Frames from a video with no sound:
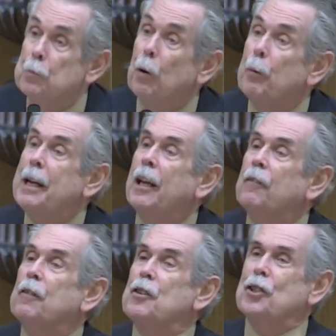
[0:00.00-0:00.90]
but we can
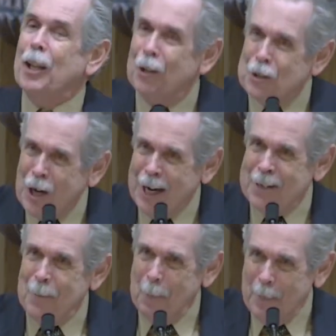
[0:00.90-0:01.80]

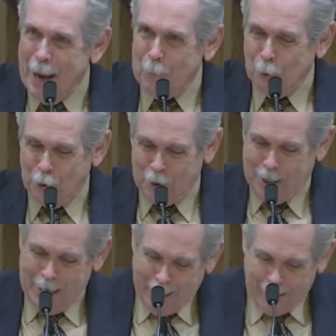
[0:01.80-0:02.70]
facilitate that work
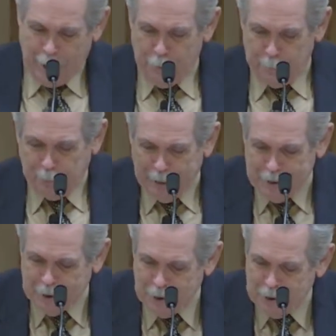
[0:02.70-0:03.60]
in other
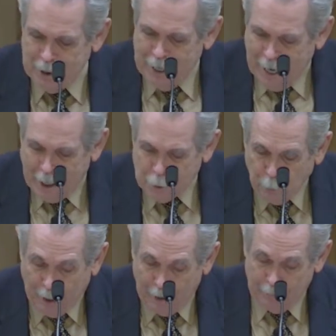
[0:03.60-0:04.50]
places as
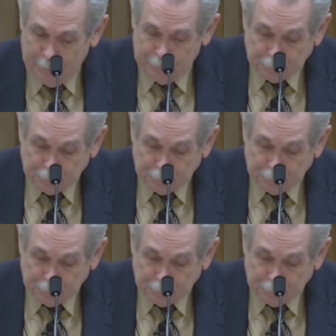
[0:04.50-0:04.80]
well.